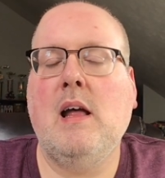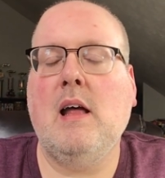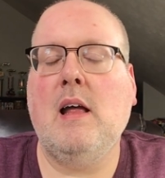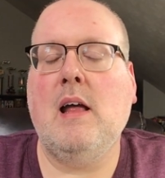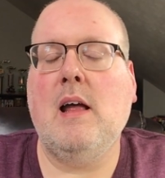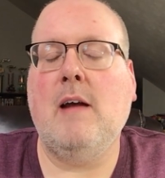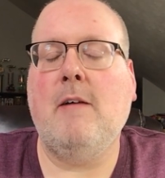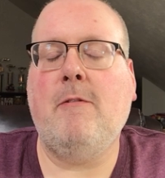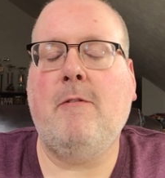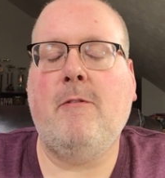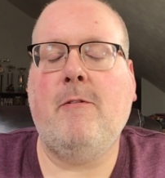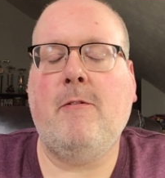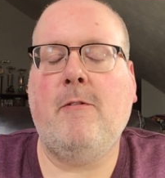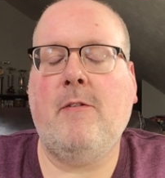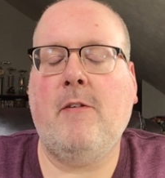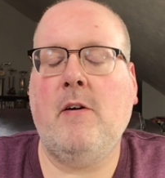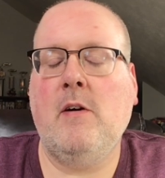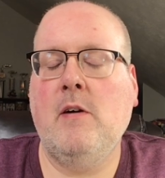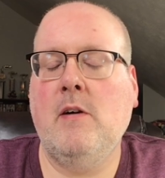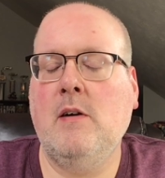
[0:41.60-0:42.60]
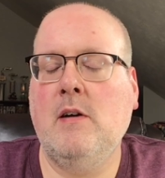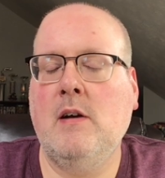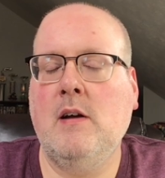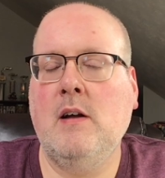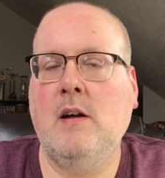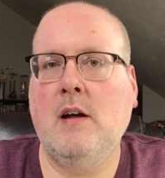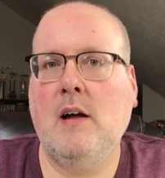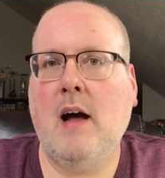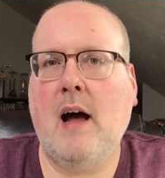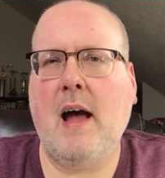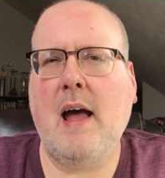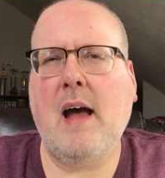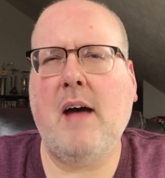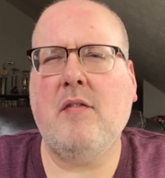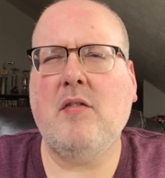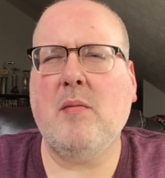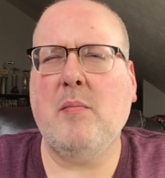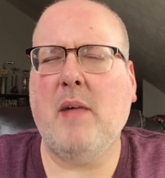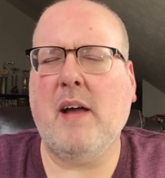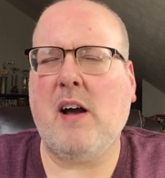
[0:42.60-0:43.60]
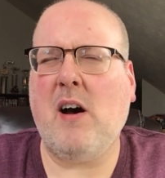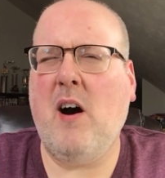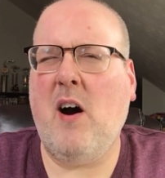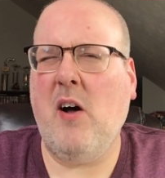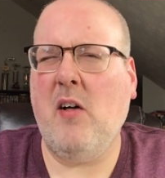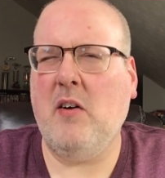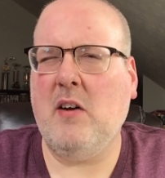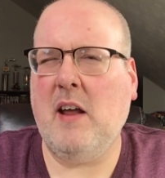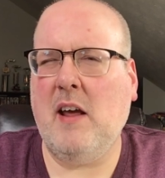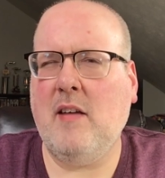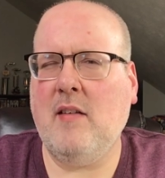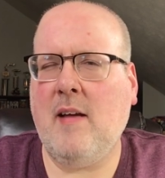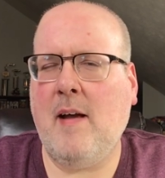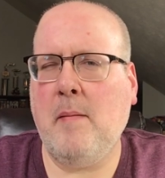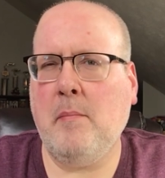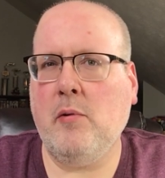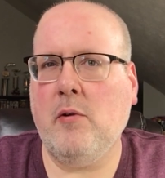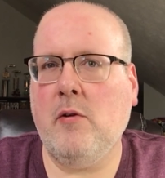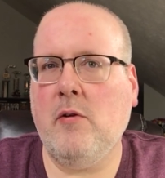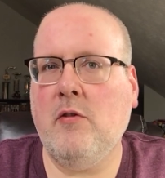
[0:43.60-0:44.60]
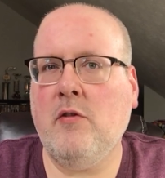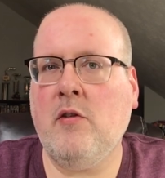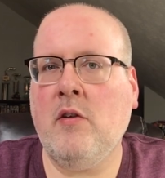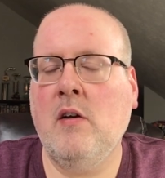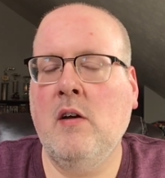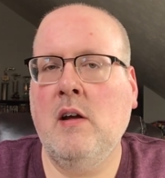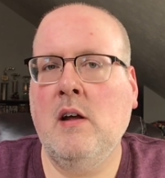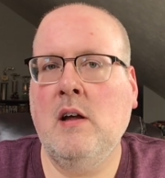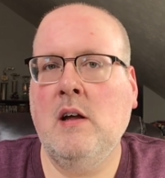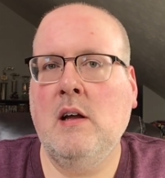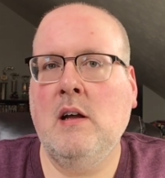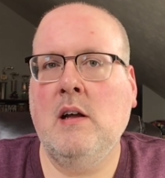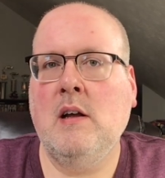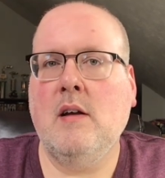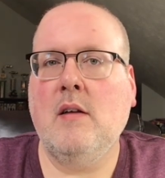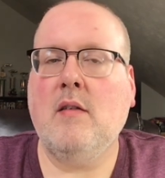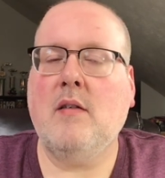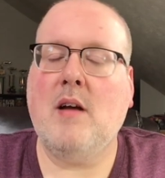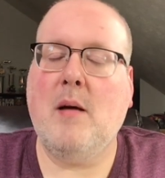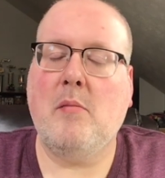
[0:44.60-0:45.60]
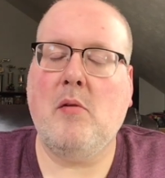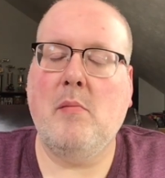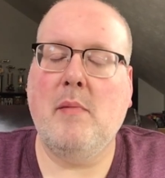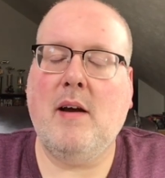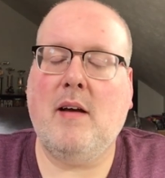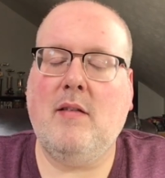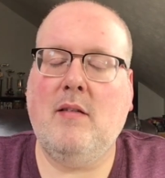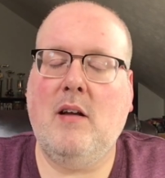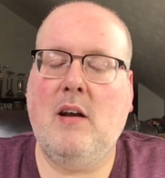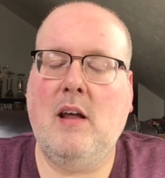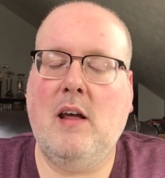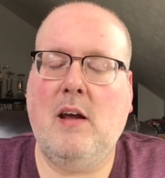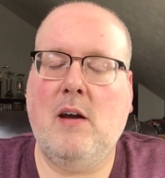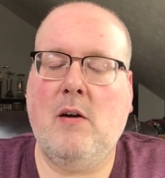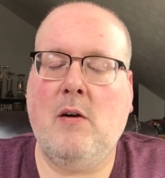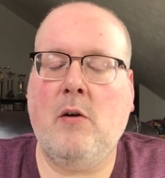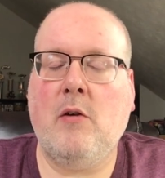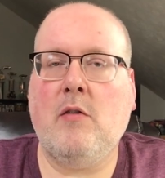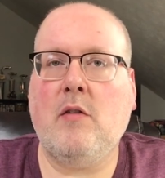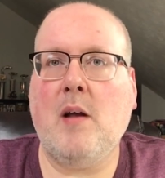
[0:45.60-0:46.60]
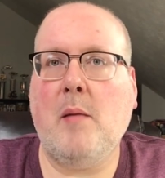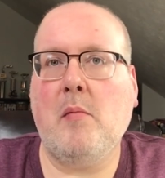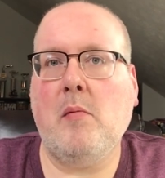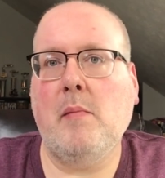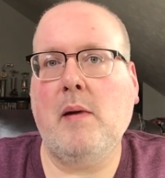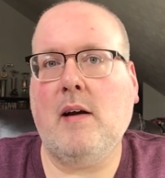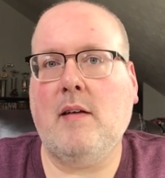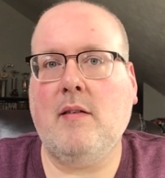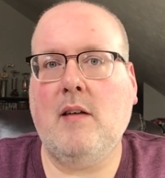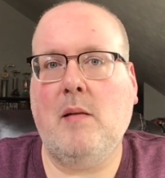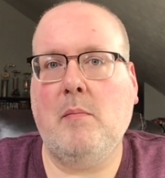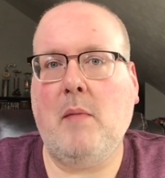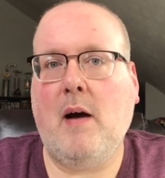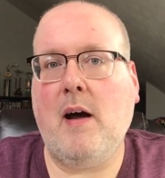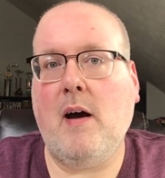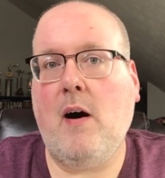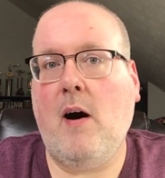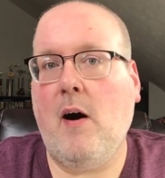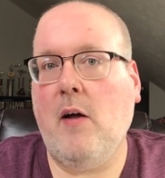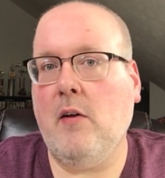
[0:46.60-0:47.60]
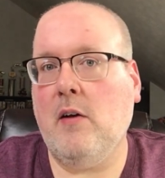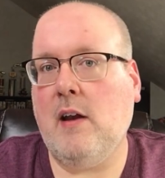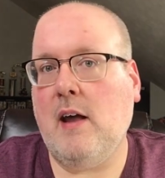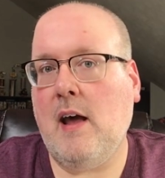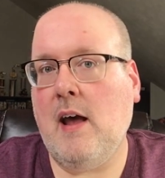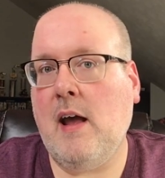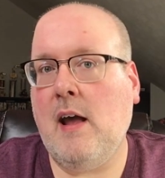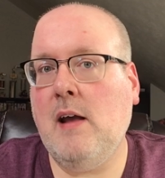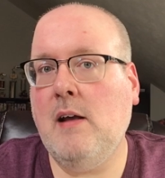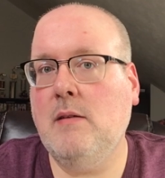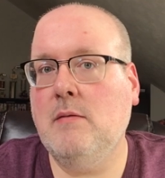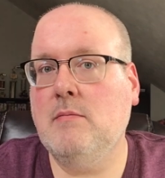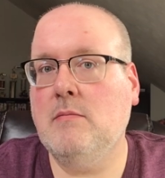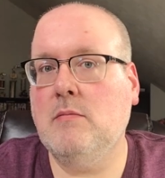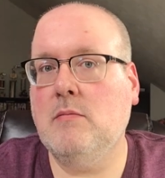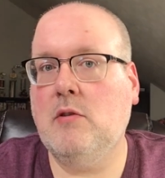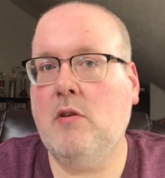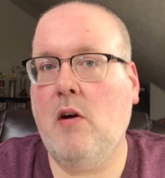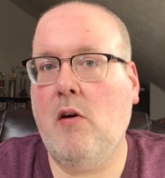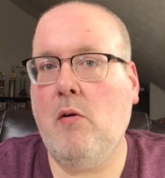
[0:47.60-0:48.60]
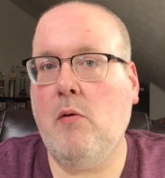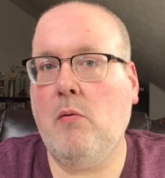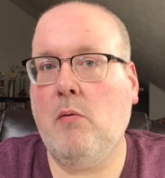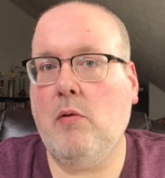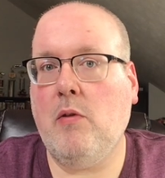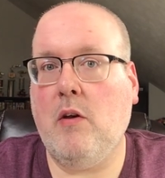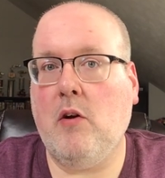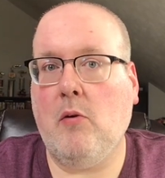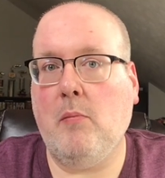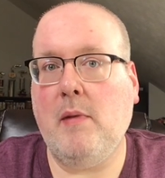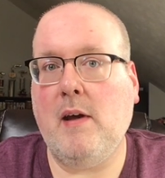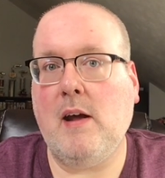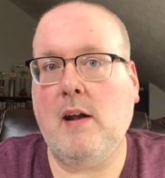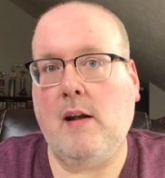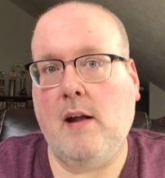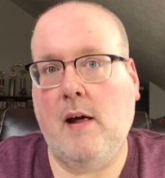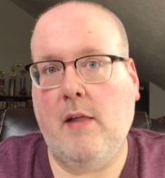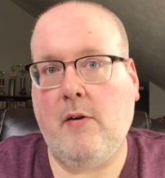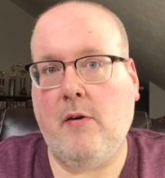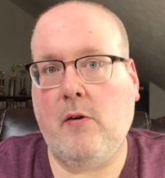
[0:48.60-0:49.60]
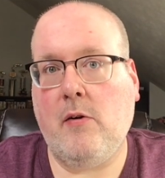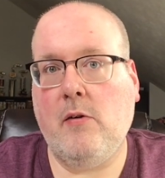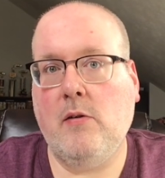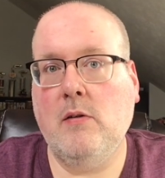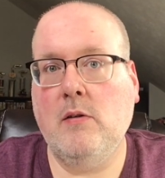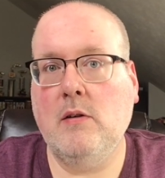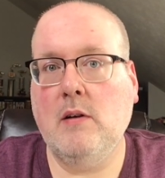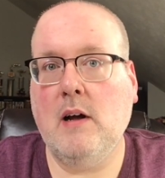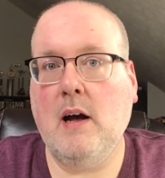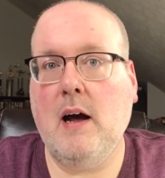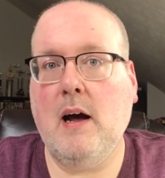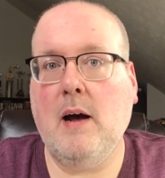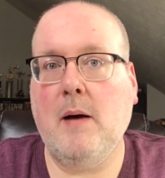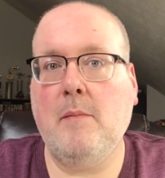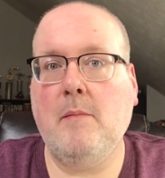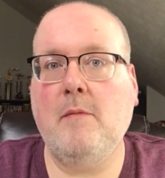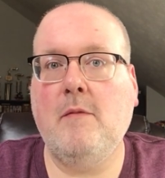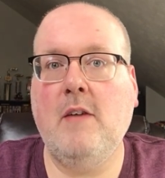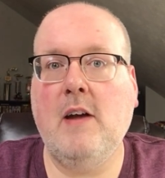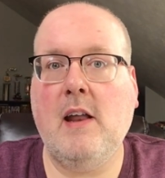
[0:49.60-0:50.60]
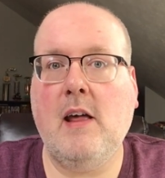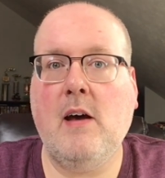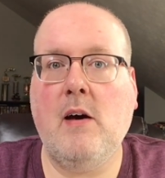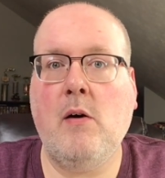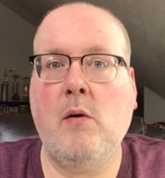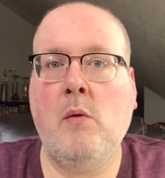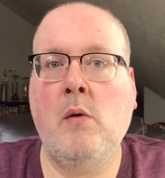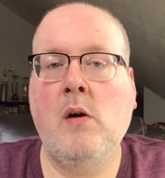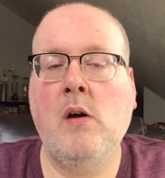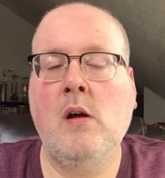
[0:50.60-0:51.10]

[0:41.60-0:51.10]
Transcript: If I have some like holiday samplers, some are mixed in here, some are mixed in my holiday tote. That'll be another video.